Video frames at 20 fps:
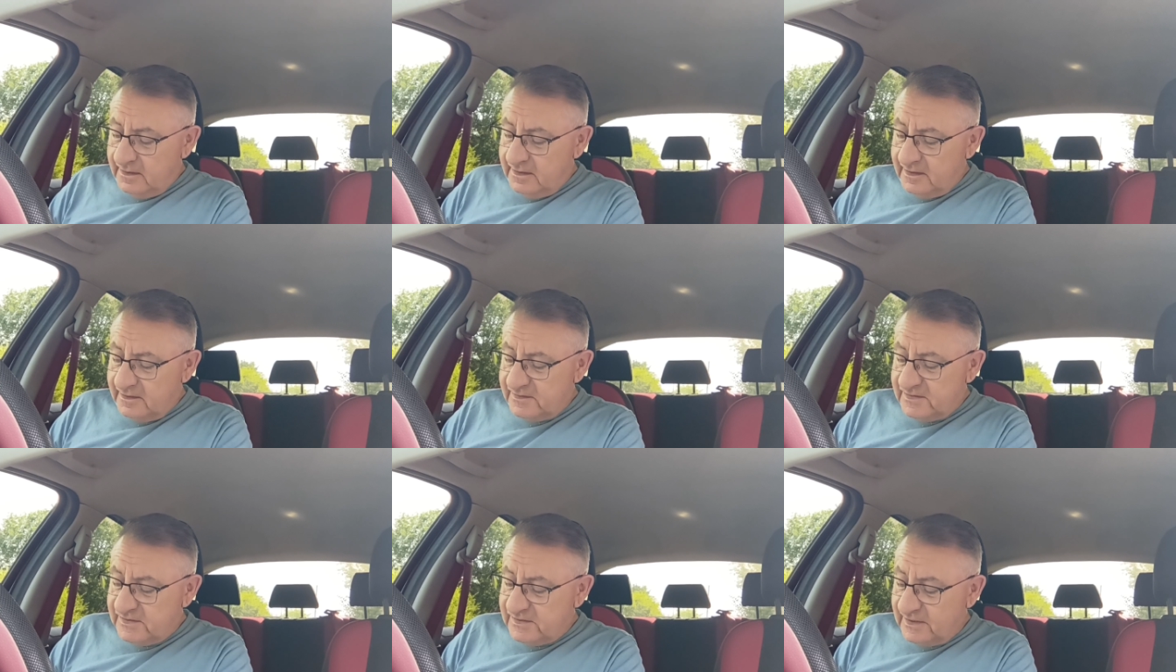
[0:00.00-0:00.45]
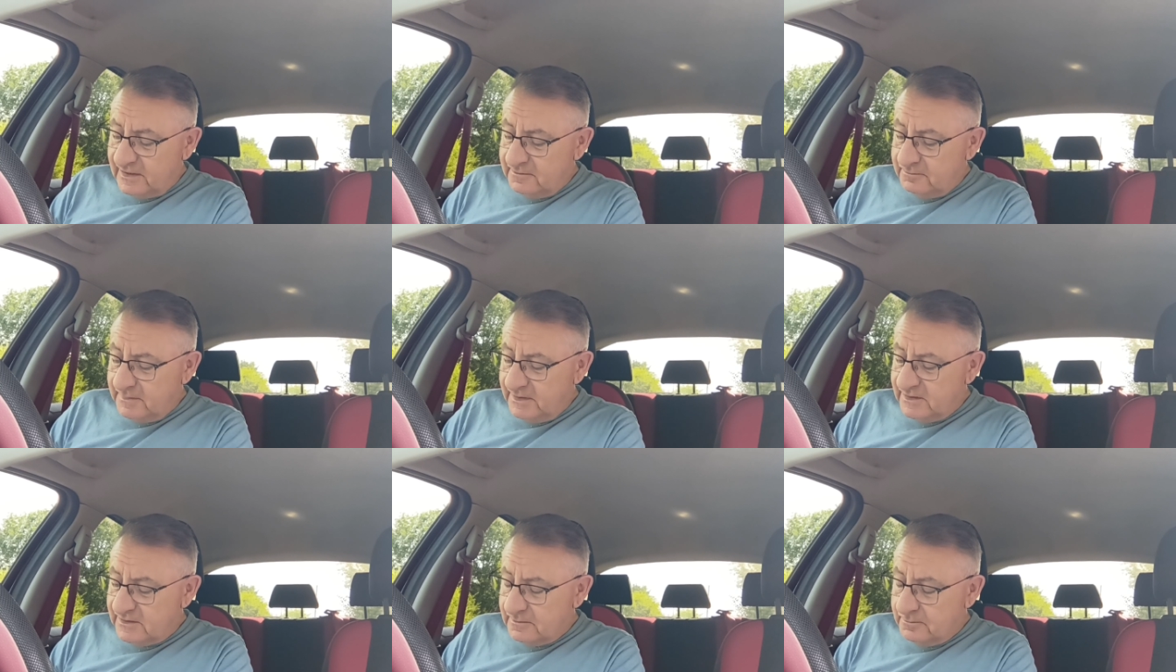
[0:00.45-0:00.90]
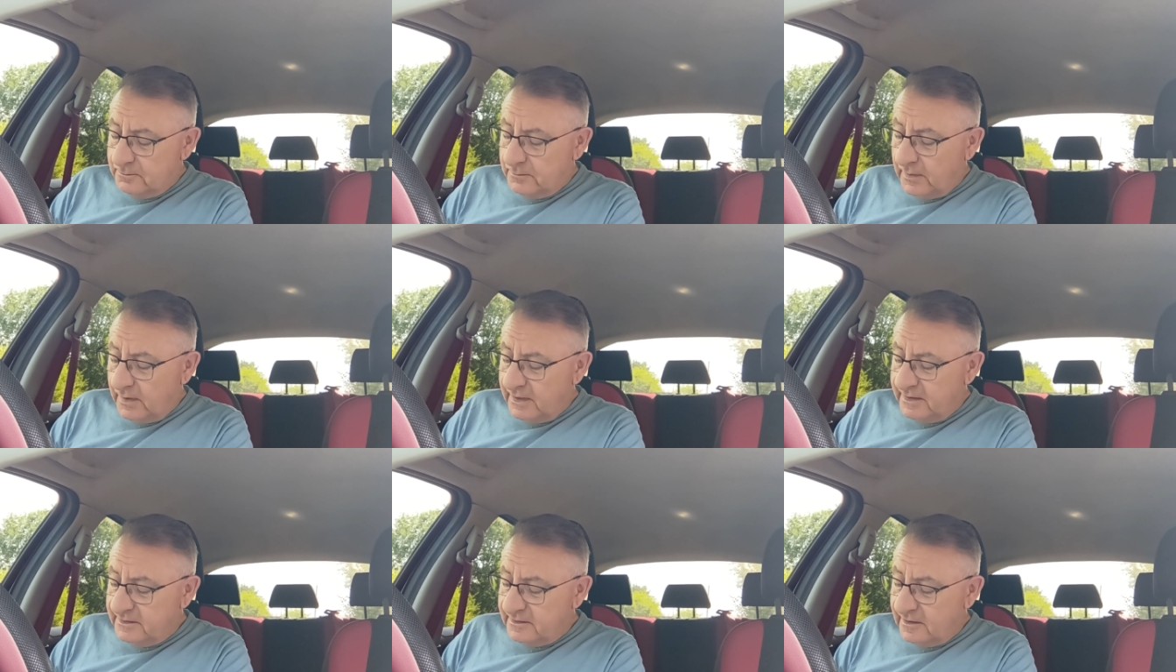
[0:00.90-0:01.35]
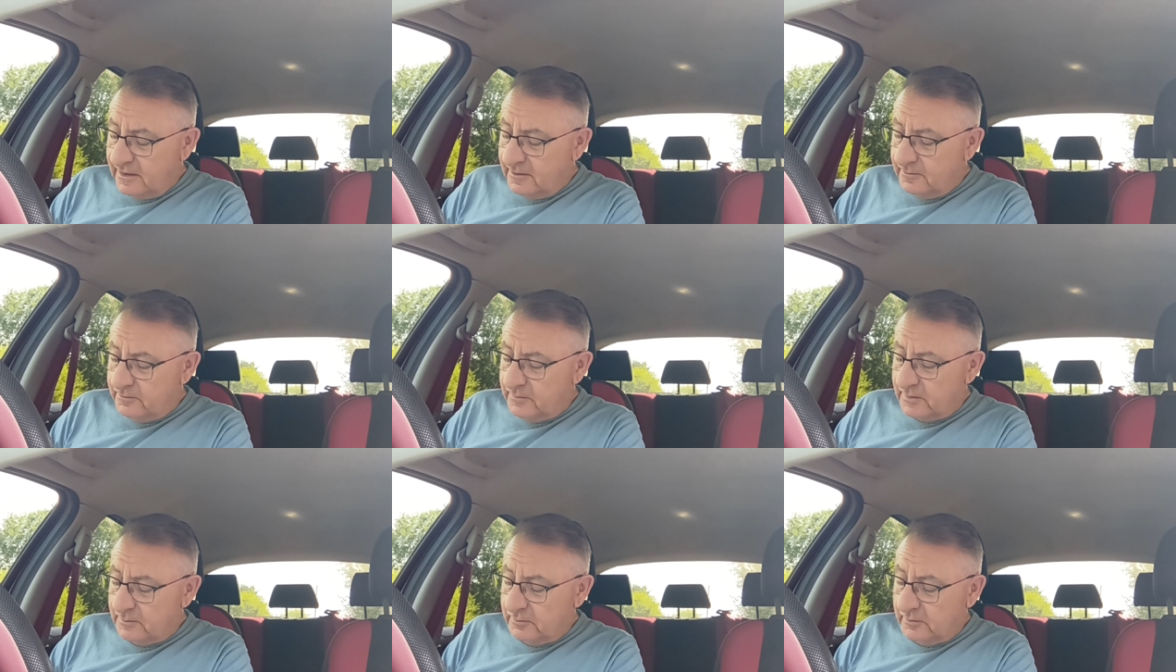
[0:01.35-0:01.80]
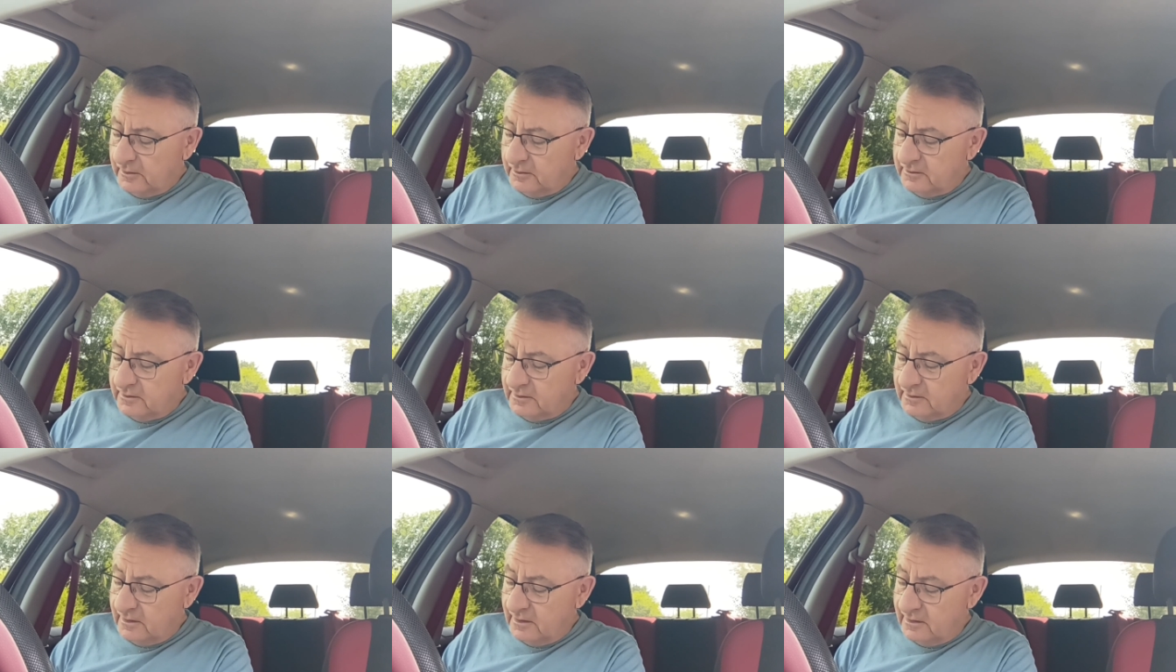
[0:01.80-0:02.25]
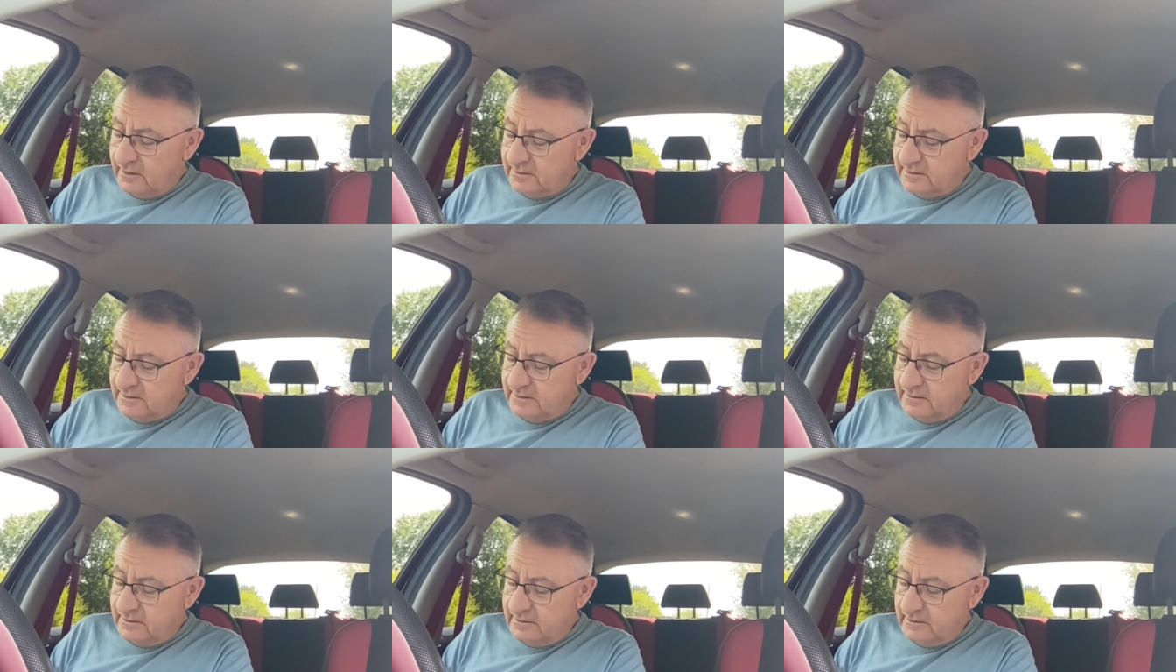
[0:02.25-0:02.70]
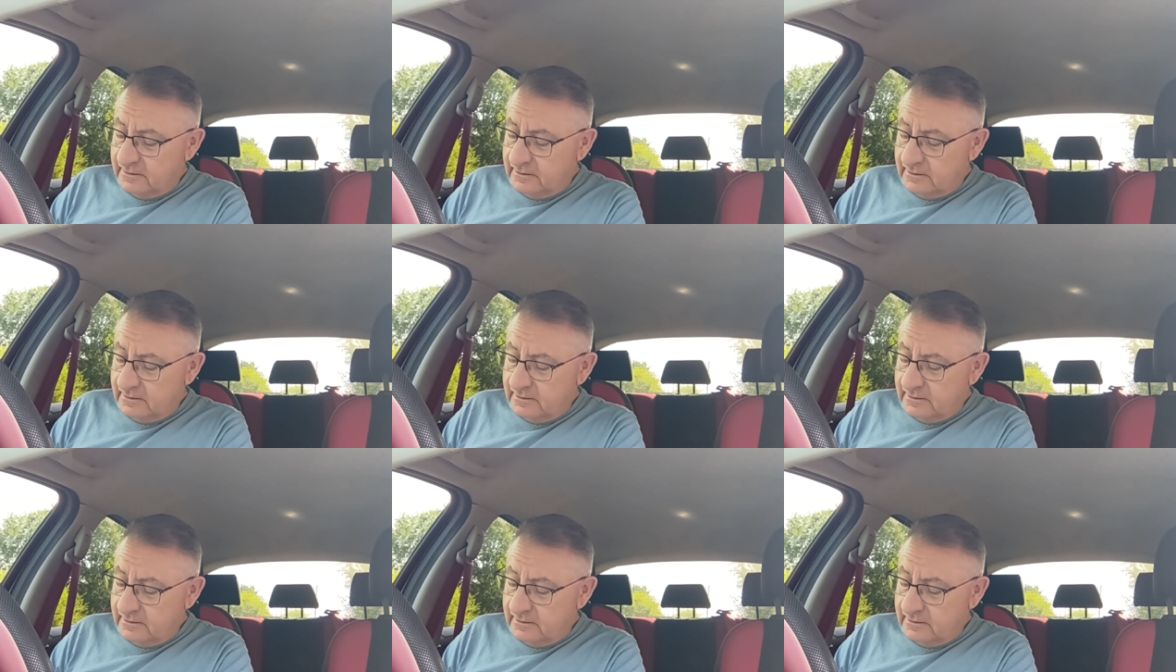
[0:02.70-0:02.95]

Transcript: He hath sent me to bind up the brokenhearted,